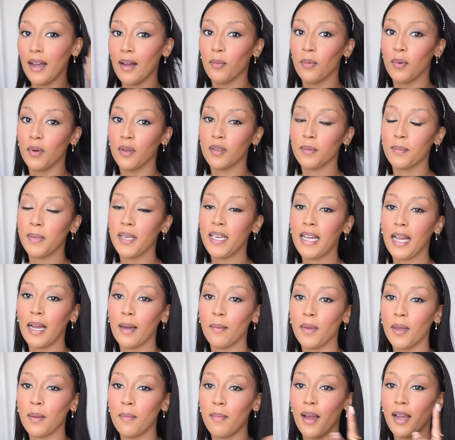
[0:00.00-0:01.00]
I will be
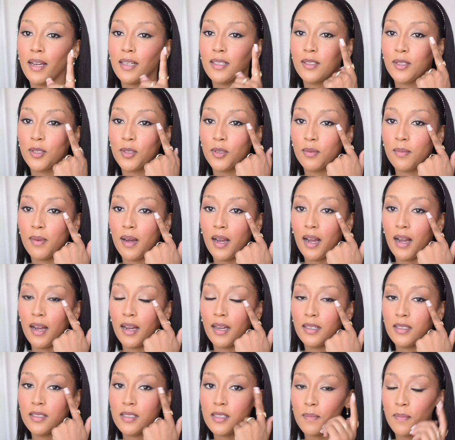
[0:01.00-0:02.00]
coming back to my
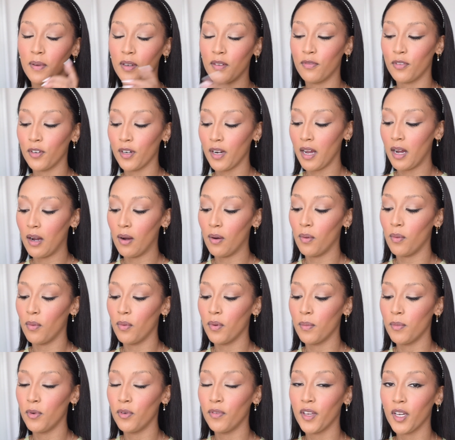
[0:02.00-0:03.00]
eyes, but for now
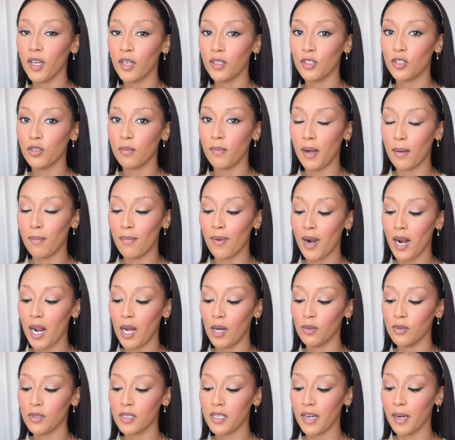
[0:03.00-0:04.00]
we're moving on to my
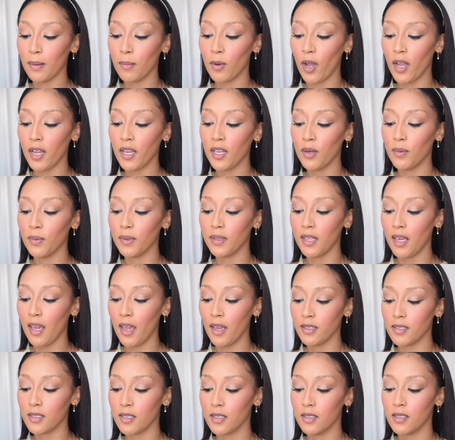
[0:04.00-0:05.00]
brows, and I'm going in with the
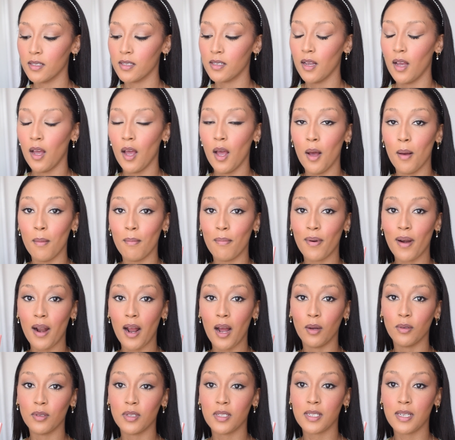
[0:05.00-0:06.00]
Essence
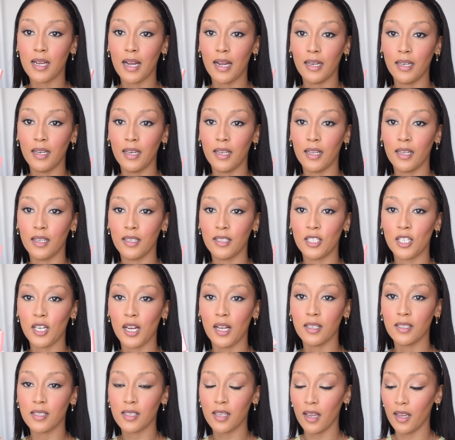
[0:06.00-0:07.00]
Brow Styling
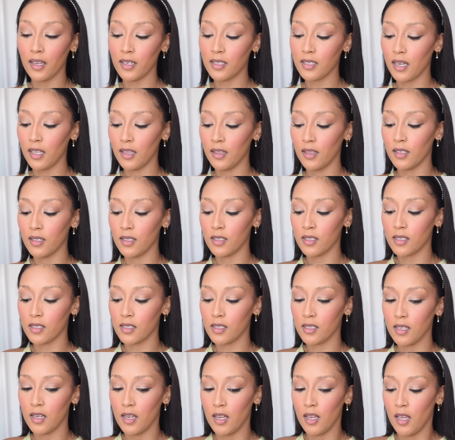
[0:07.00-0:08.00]
Gel Set, and
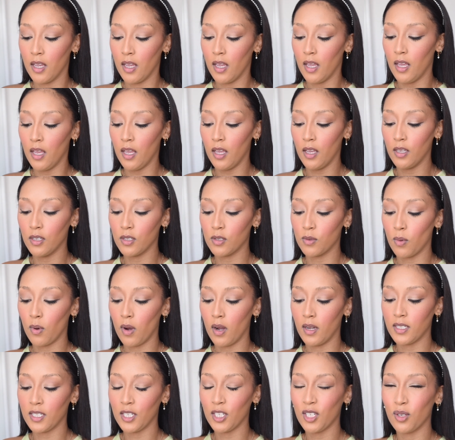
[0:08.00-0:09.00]
this is
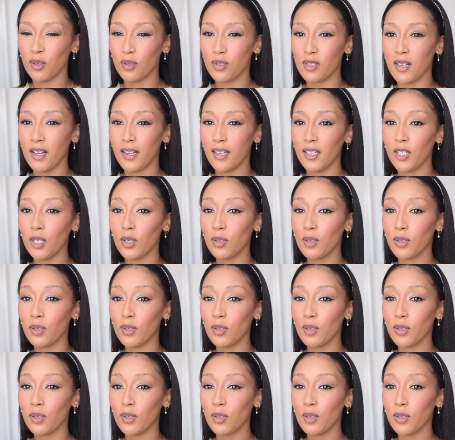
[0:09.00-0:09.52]
what it looks like. It